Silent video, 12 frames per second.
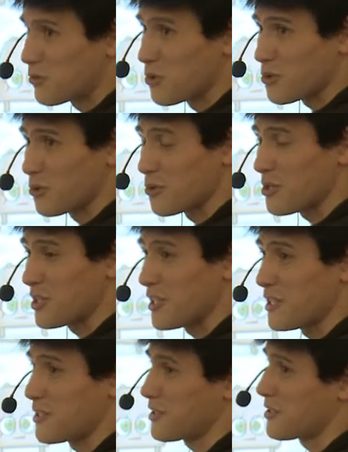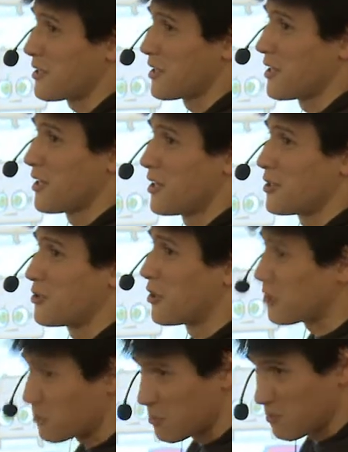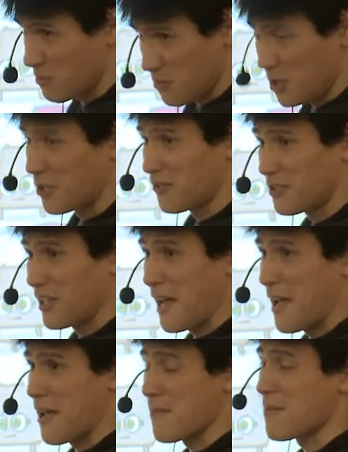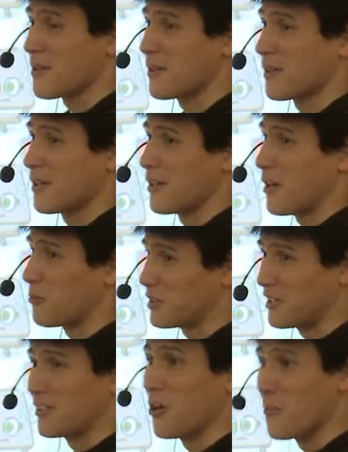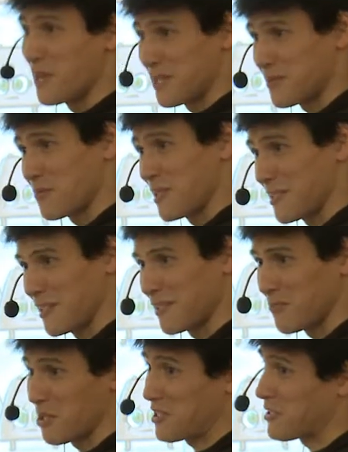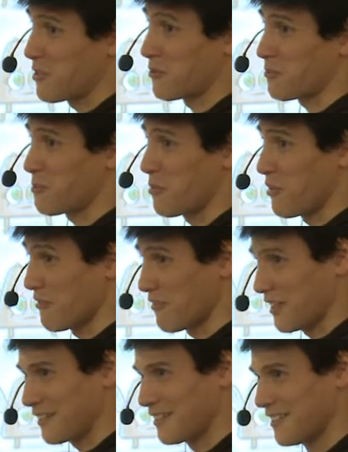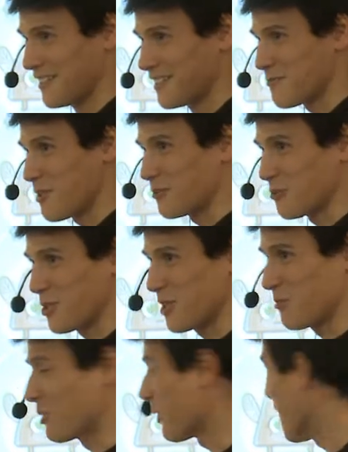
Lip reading: resources, not a lot of time, and we did our best, basically. But it's not perfect. We had to ship the